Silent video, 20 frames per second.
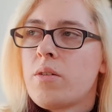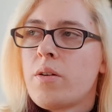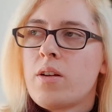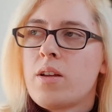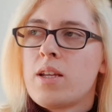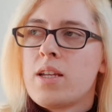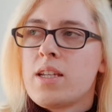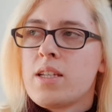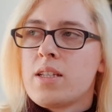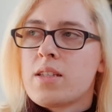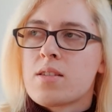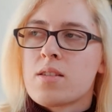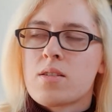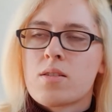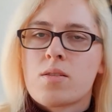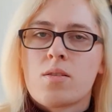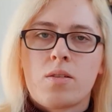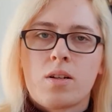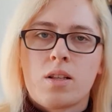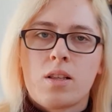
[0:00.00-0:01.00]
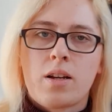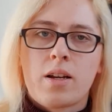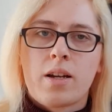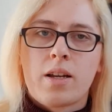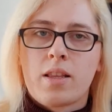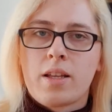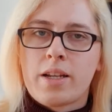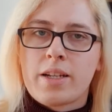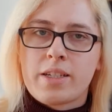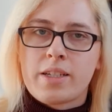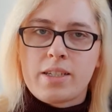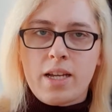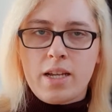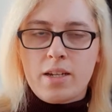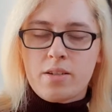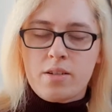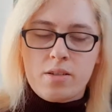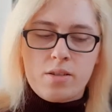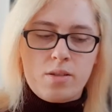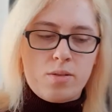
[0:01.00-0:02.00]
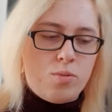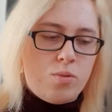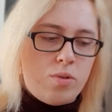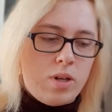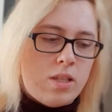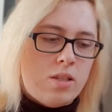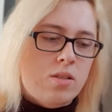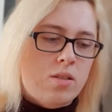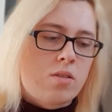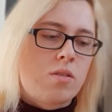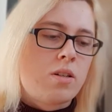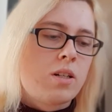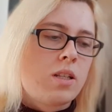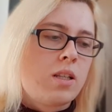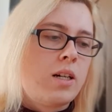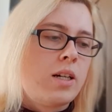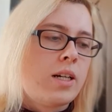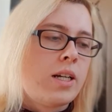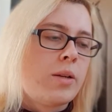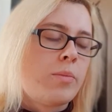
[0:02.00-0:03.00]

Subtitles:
ease the storyline, like get it a straight storyline.